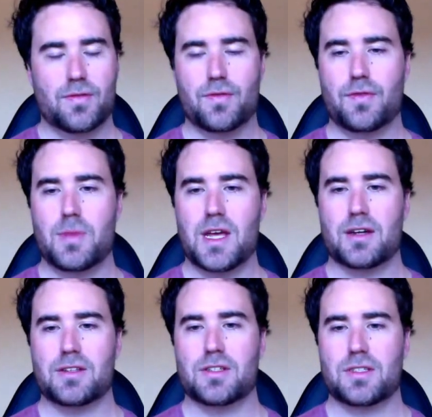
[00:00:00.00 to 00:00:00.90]
for me,
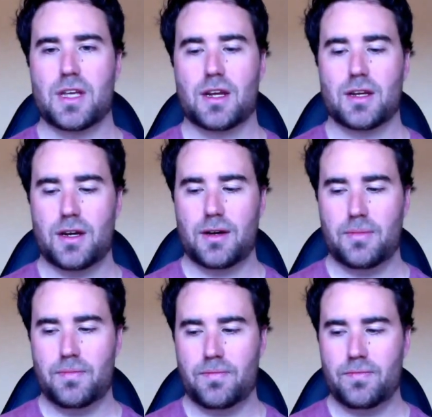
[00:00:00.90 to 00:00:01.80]
I just think, we
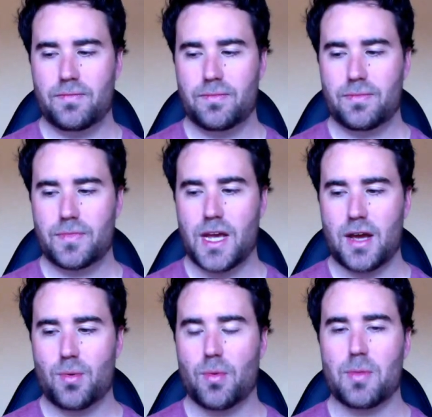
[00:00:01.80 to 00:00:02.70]
want
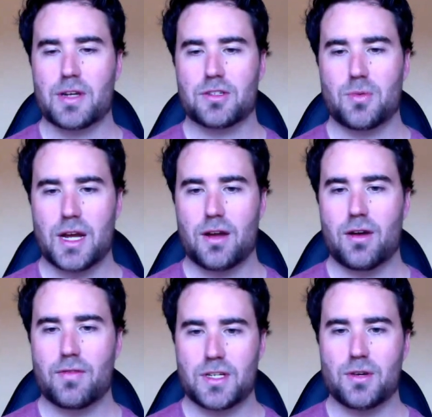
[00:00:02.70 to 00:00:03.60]
to make sure we get
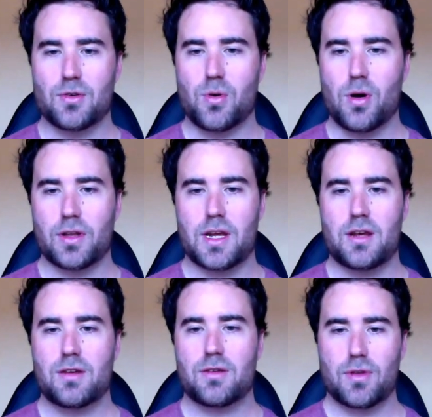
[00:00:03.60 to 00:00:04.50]
obviously good
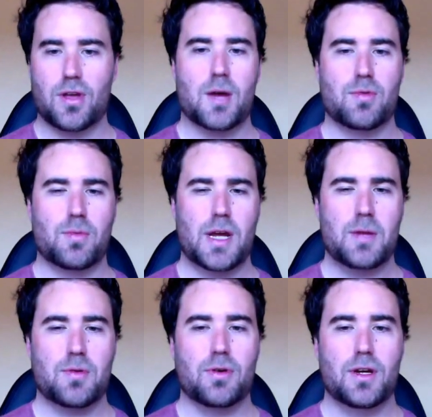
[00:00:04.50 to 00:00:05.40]
quality, reliable
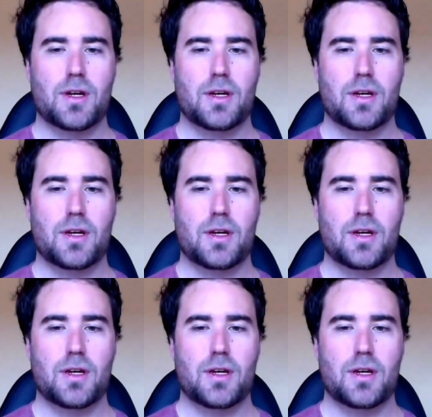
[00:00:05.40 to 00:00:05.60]
people.